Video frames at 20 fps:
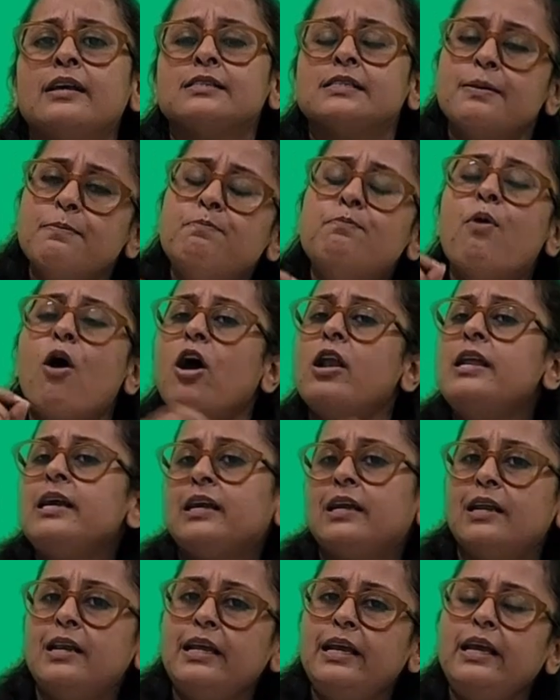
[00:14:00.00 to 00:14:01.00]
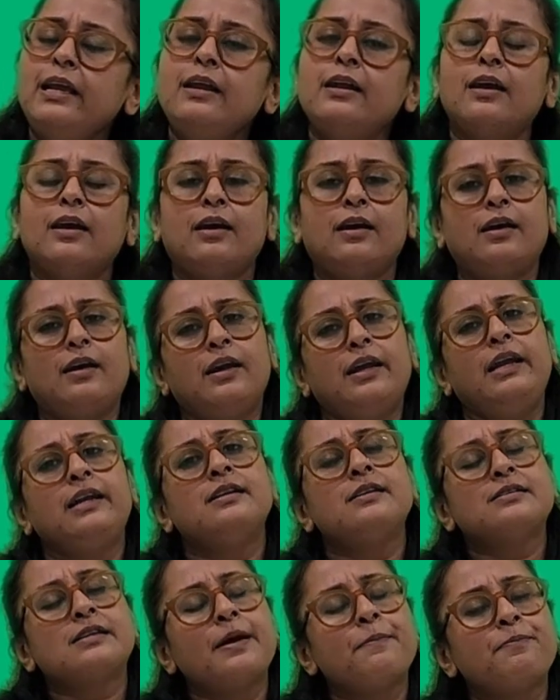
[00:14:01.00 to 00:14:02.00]
symbolically it
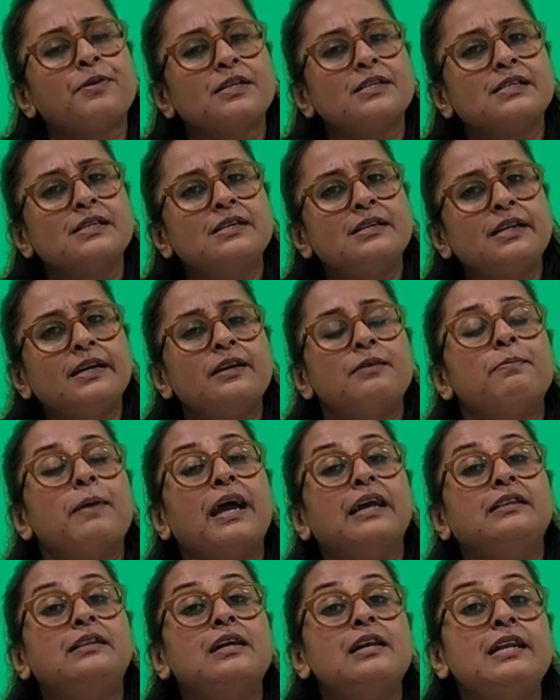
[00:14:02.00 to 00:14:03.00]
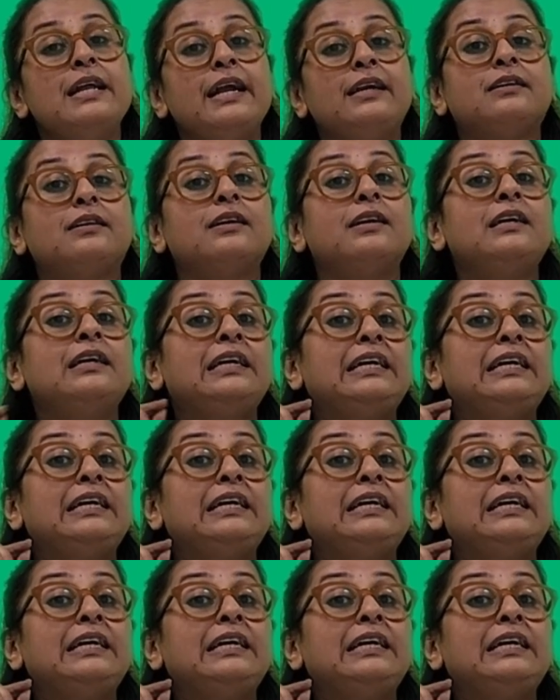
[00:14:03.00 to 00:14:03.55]
is represented by the letter